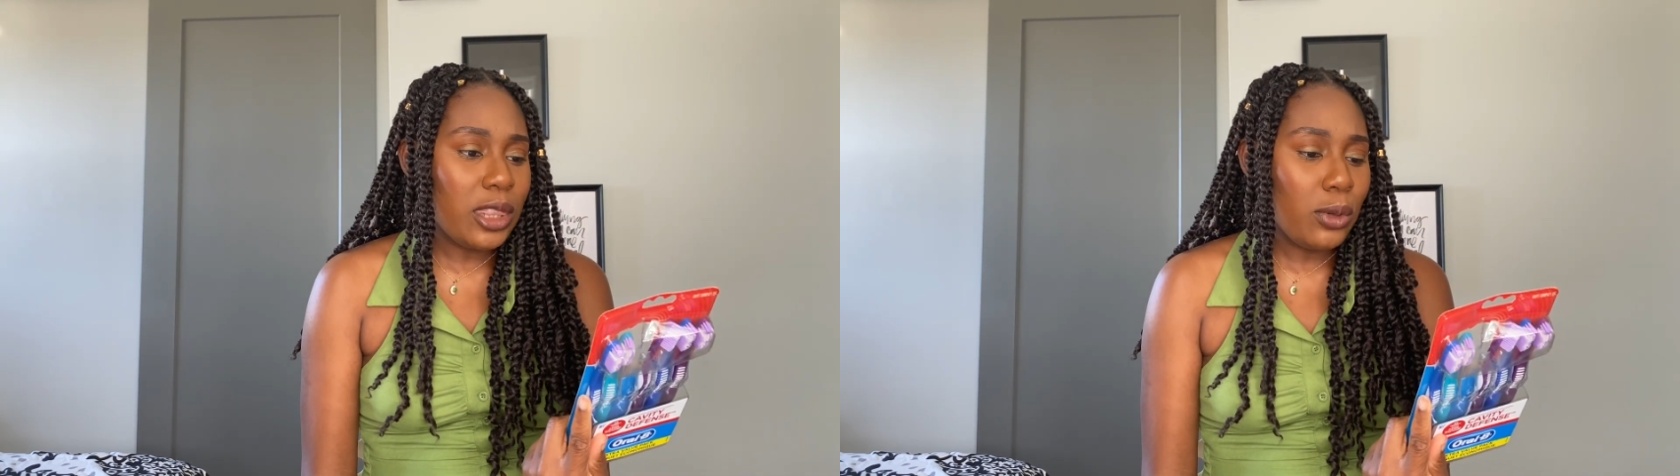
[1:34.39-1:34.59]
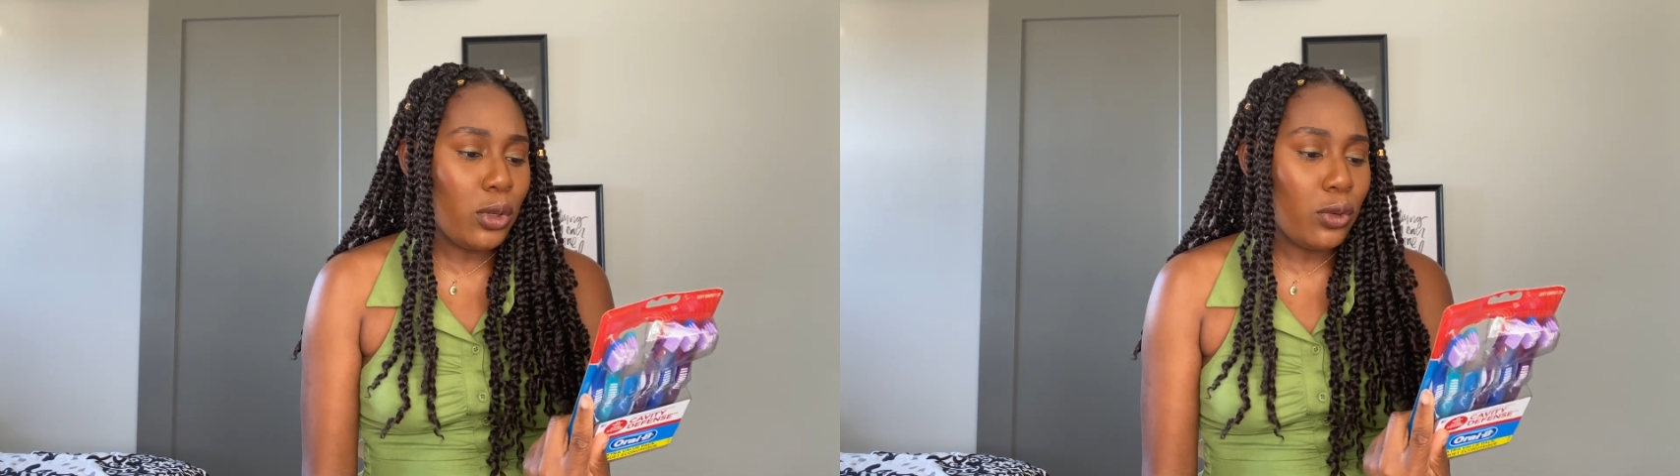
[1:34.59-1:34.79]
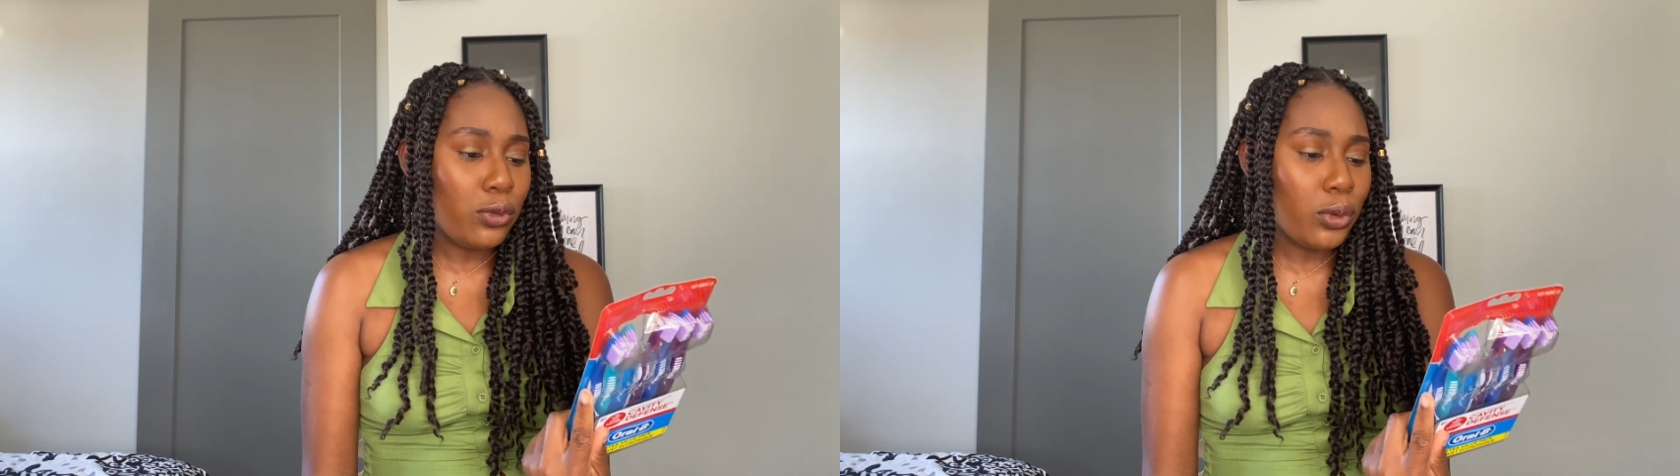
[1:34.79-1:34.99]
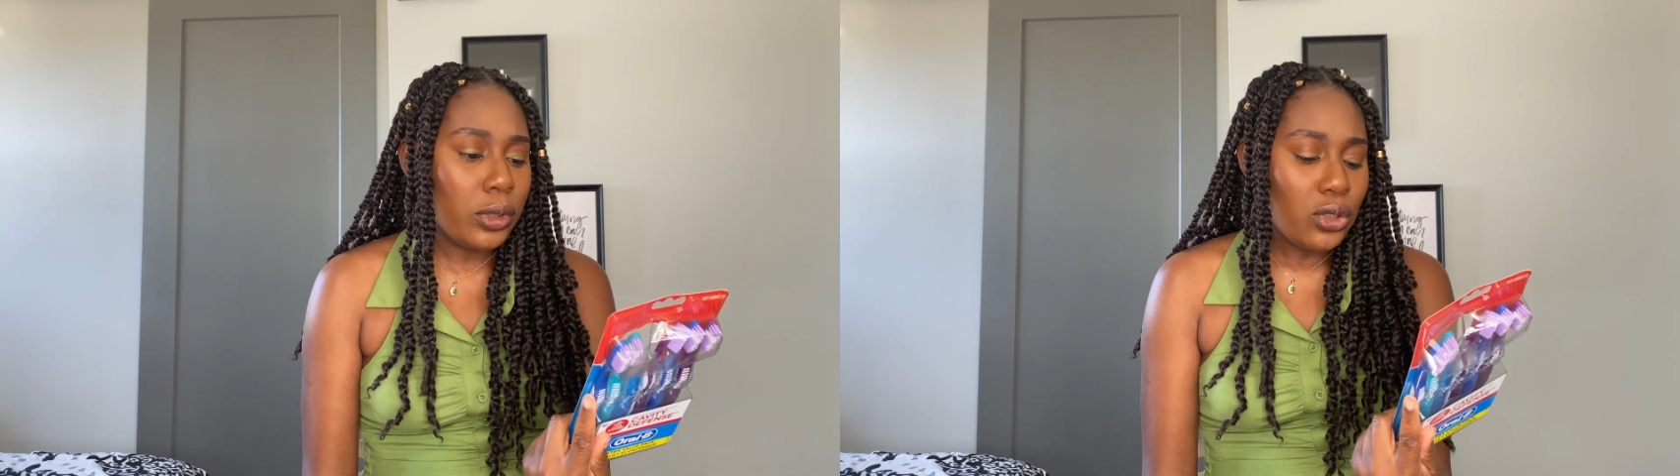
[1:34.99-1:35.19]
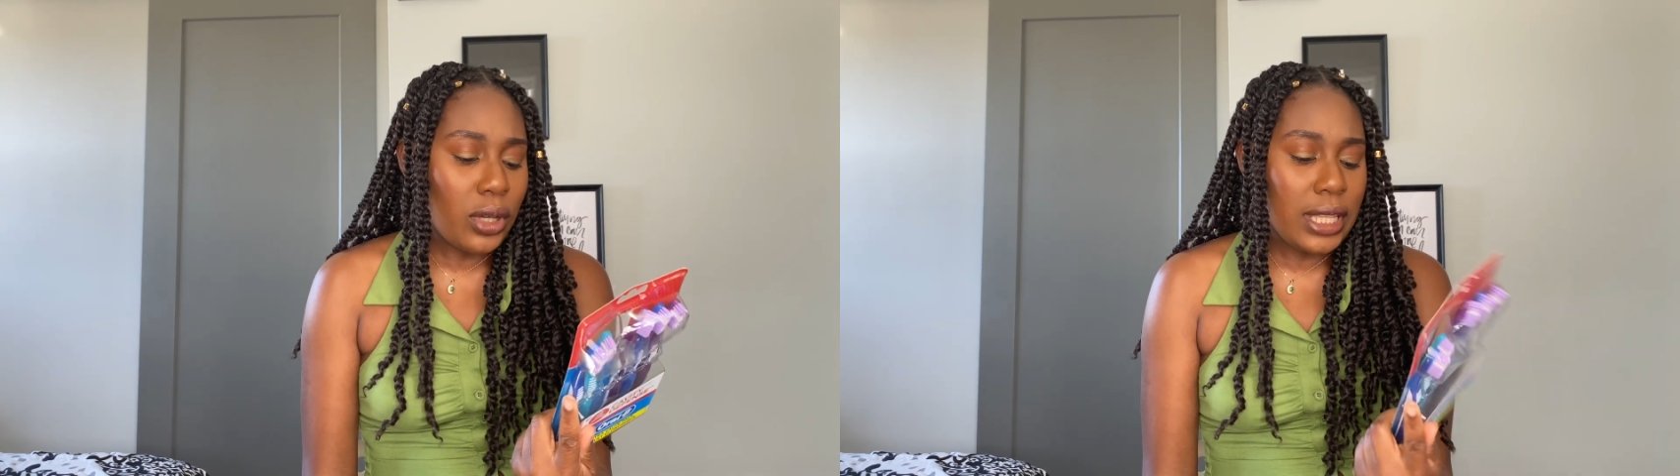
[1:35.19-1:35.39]
$3
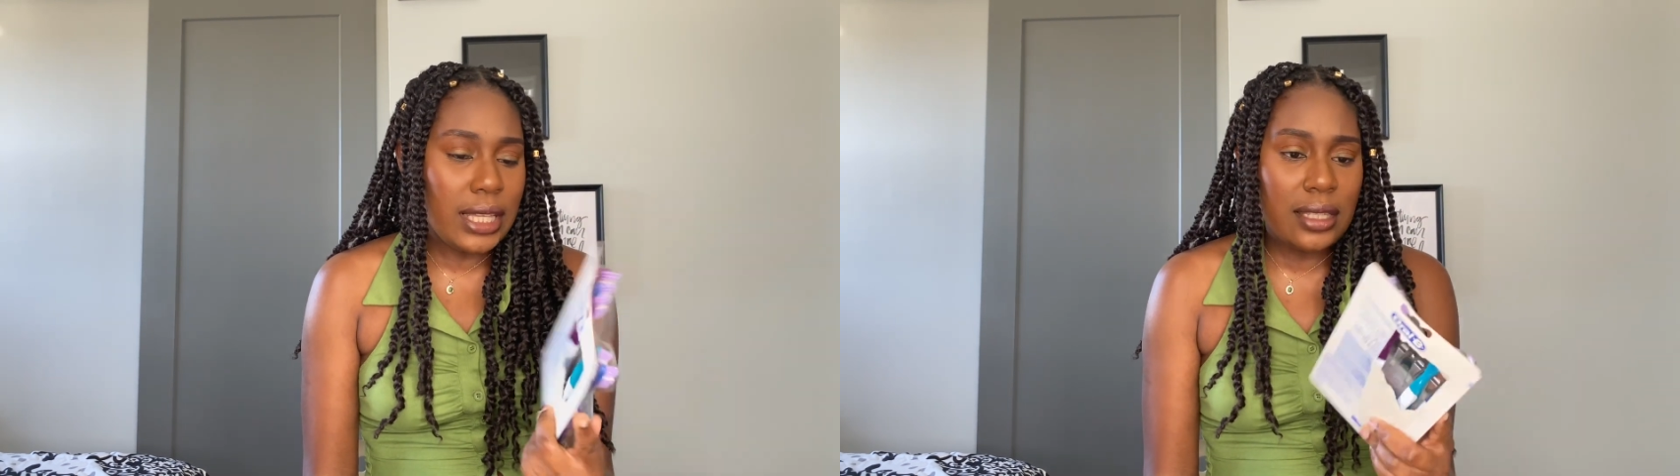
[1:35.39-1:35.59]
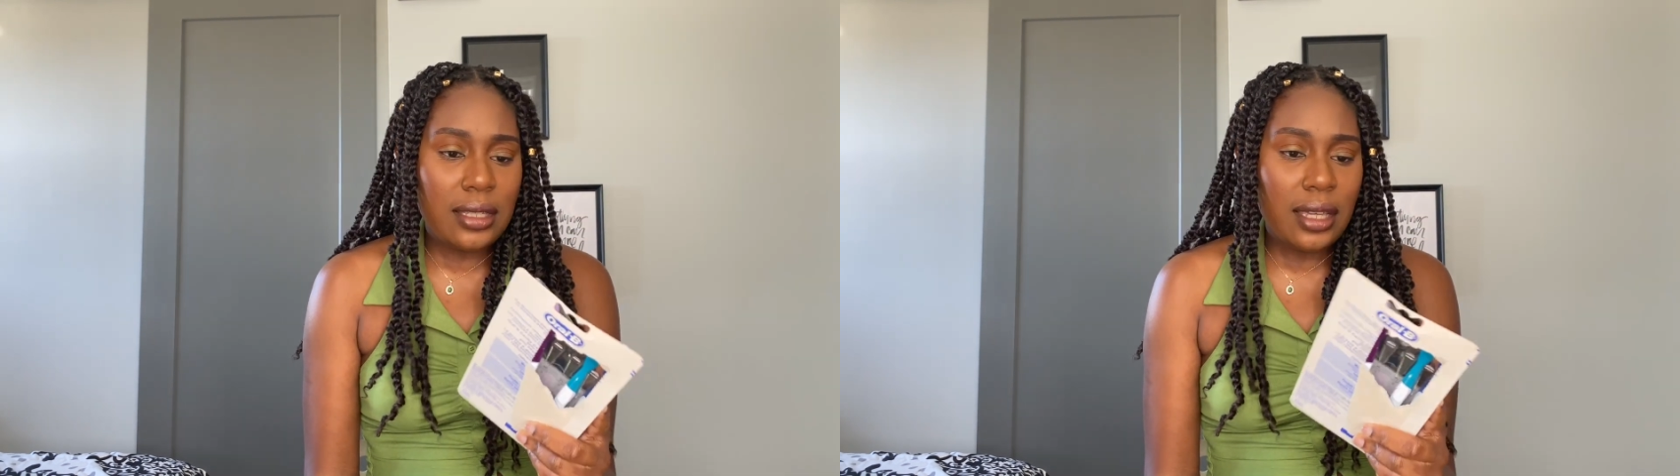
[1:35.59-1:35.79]
or $4,